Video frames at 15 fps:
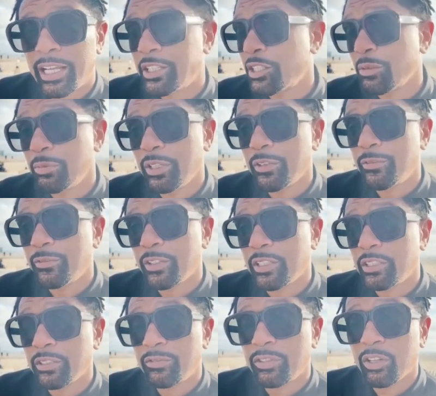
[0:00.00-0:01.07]
That should be
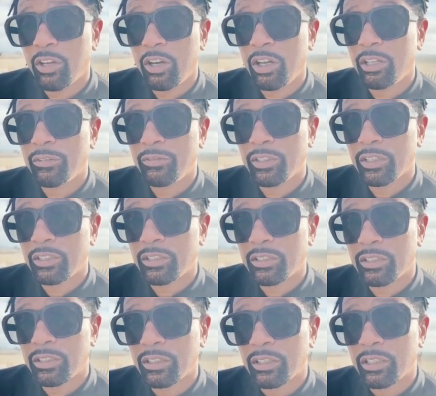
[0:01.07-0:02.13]
offensive to all of
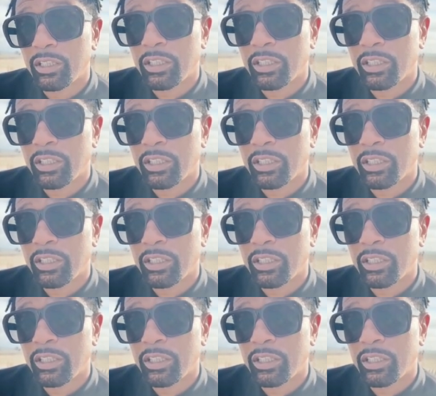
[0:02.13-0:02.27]
us,